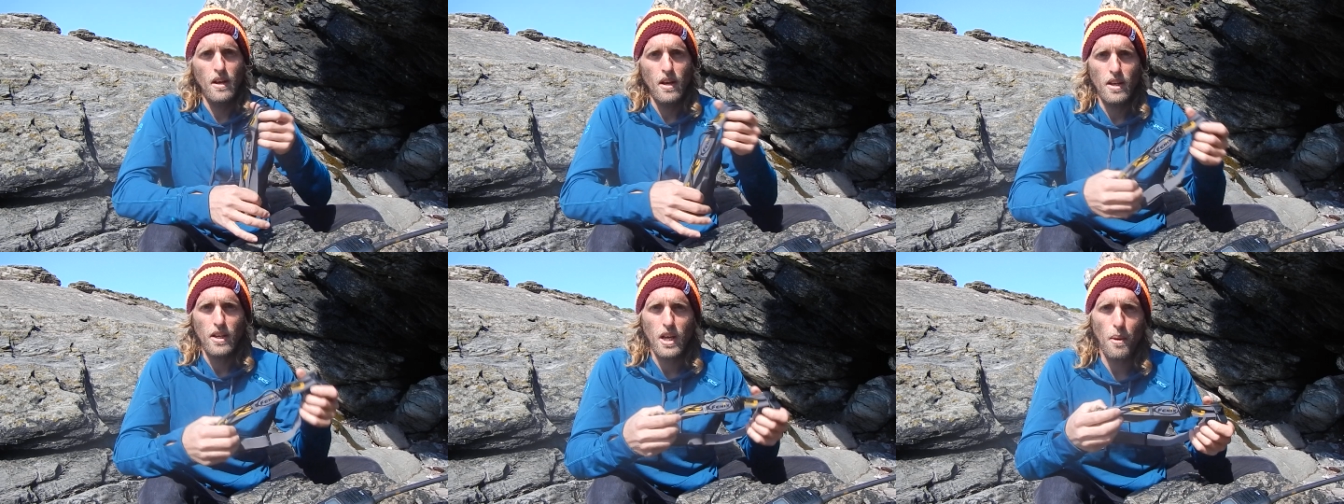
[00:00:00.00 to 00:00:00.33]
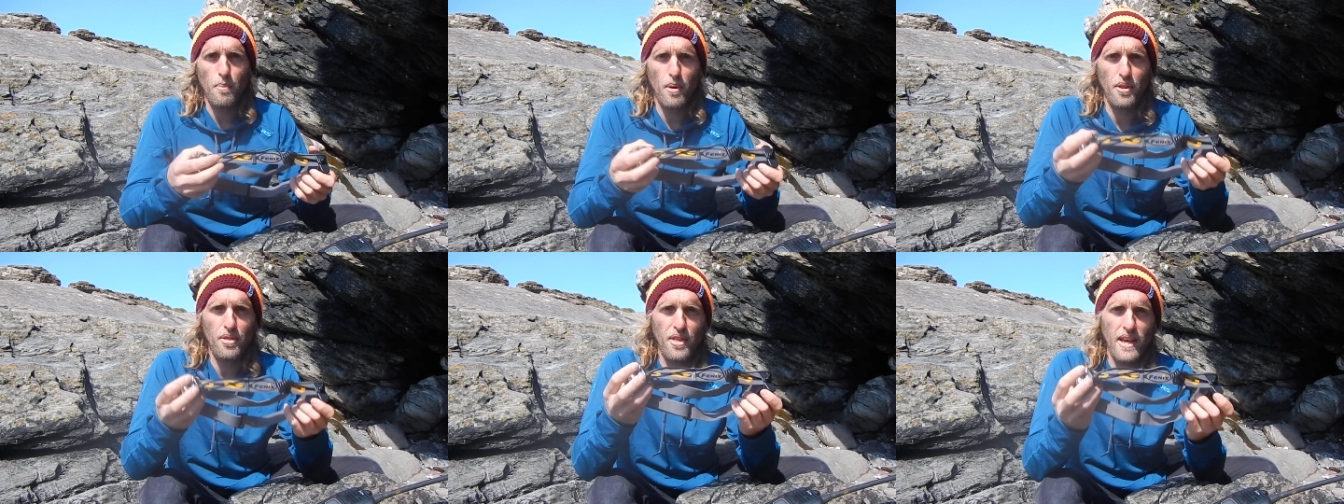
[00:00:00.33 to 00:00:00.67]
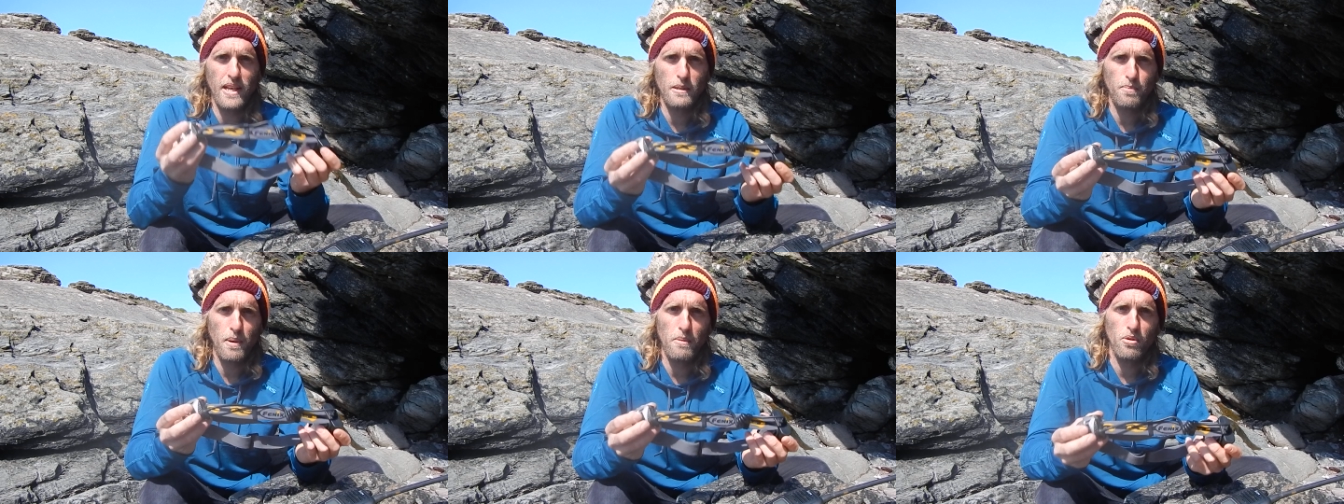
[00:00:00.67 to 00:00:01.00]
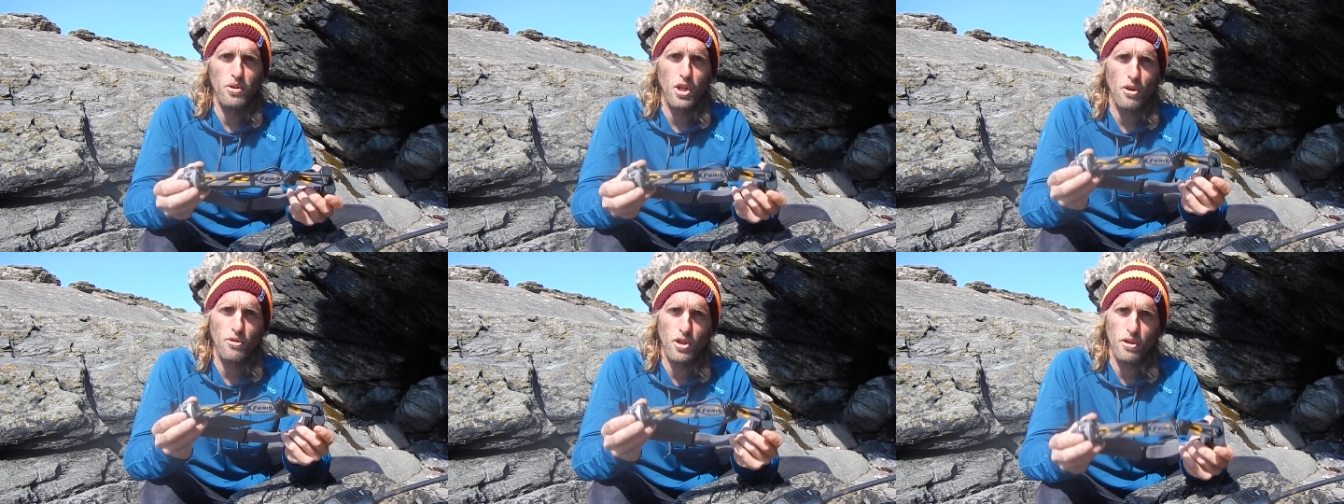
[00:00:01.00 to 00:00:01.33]
A couple of things
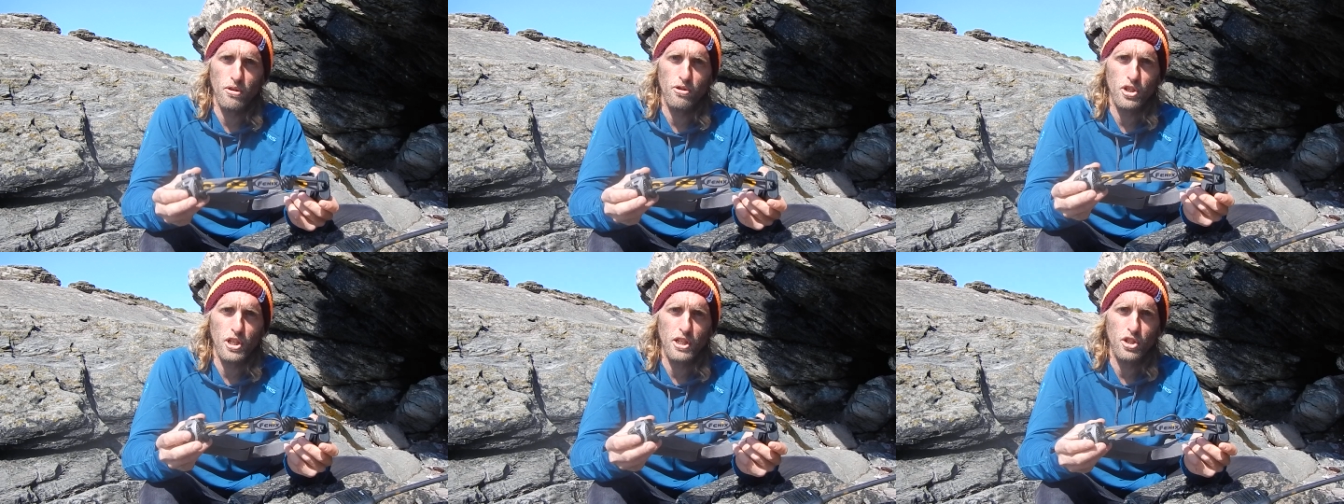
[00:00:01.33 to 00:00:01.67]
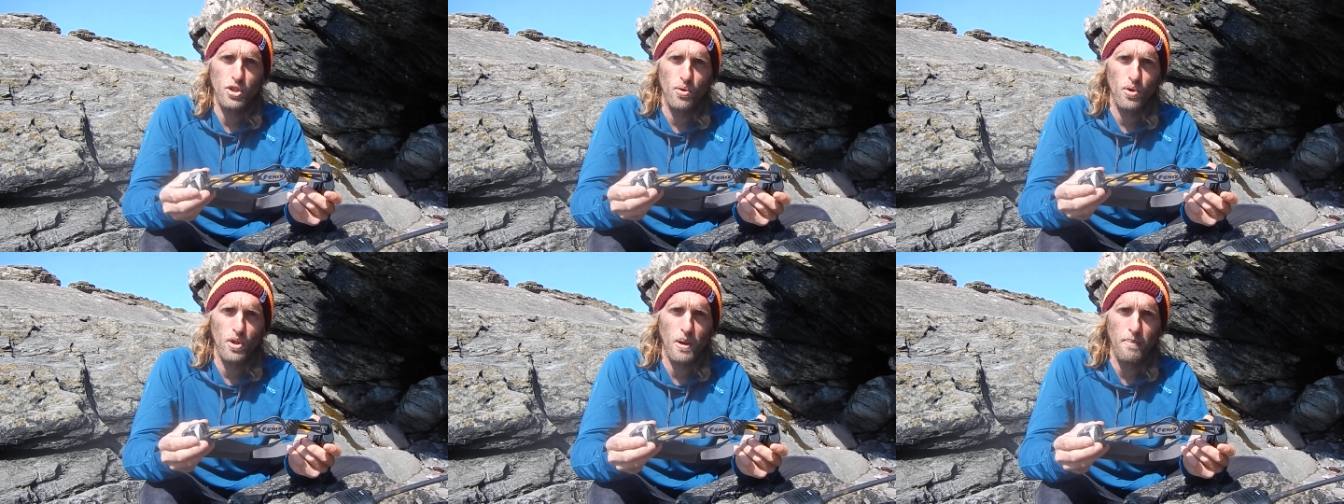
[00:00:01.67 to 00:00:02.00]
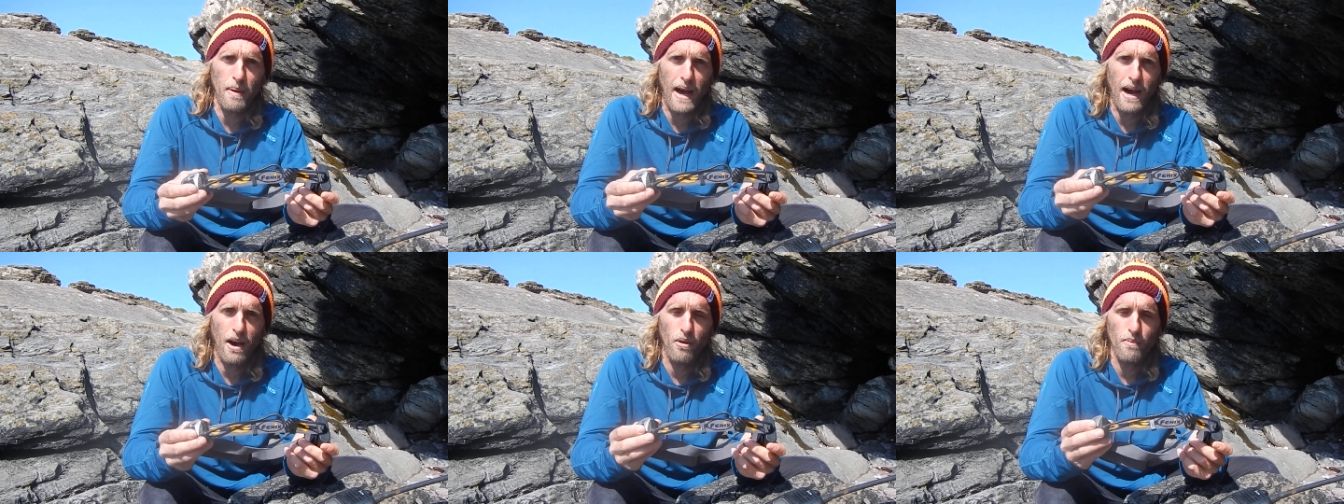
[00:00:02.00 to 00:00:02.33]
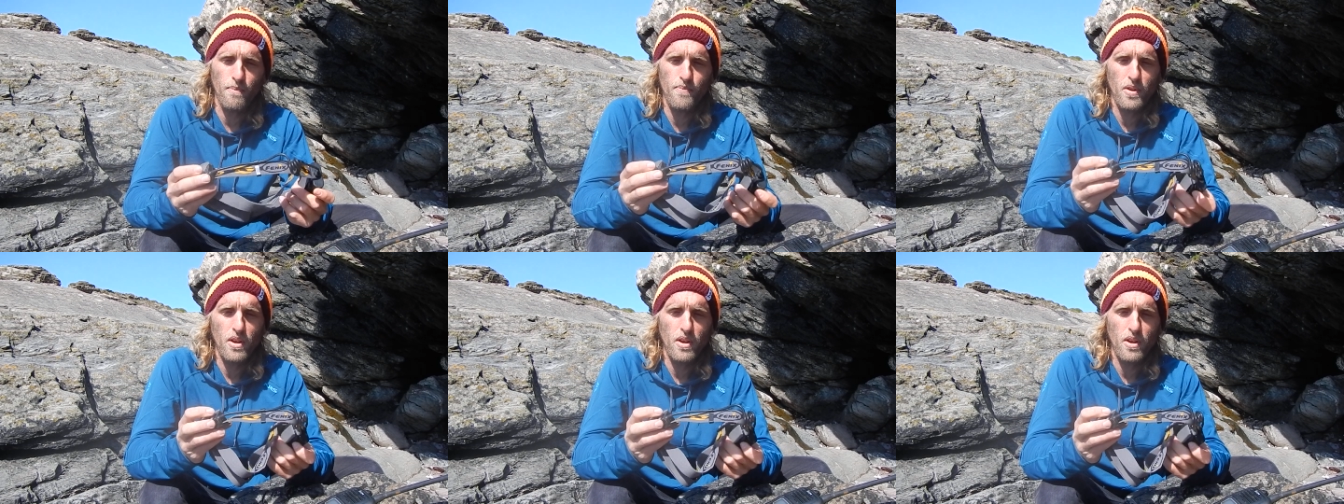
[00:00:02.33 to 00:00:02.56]
people don't usually talk about,